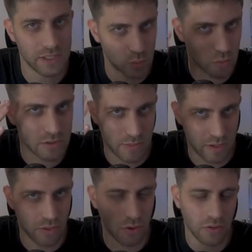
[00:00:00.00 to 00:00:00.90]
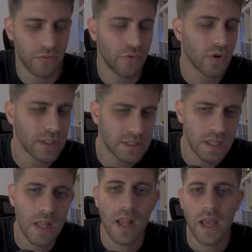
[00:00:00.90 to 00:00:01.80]
This was my thought, of course.
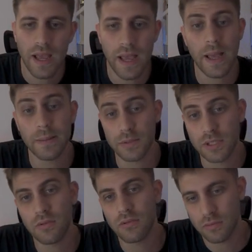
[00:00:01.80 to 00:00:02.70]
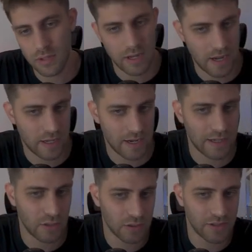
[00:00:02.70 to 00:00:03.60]
So I
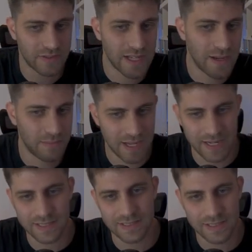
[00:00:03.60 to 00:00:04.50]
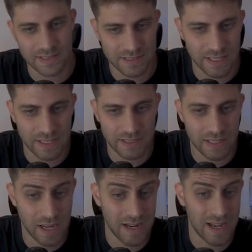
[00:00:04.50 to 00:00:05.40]
don't have time. 9 seconds,
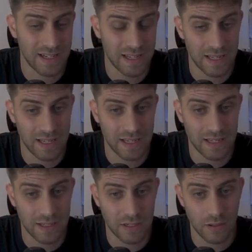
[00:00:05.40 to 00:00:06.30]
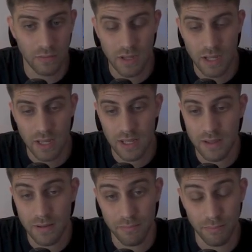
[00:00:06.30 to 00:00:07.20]
and
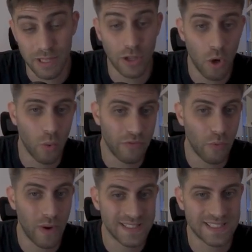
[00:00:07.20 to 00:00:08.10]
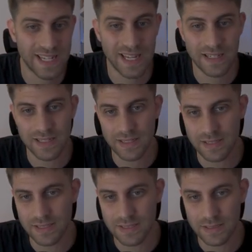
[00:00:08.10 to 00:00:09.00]
below of 1 second in
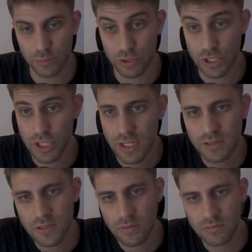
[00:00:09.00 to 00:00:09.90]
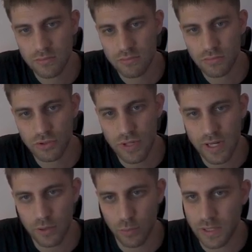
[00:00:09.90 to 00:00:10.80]
this position, so
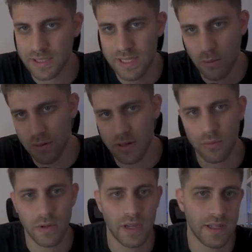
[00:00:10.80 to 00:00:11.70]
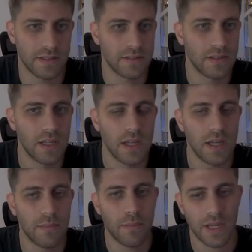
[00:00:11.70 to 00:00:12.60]
trying to play somewhere, and
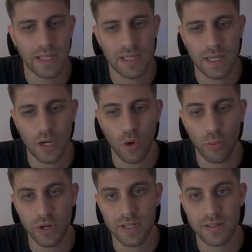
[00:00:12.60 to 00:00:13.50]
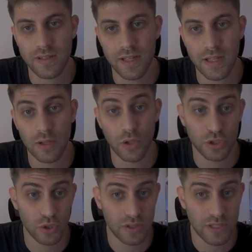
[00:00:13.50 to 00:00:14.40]
my opponent
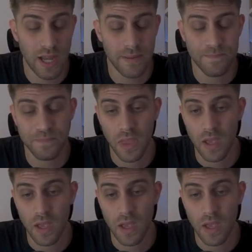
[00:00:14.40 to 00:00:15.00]
lost on time.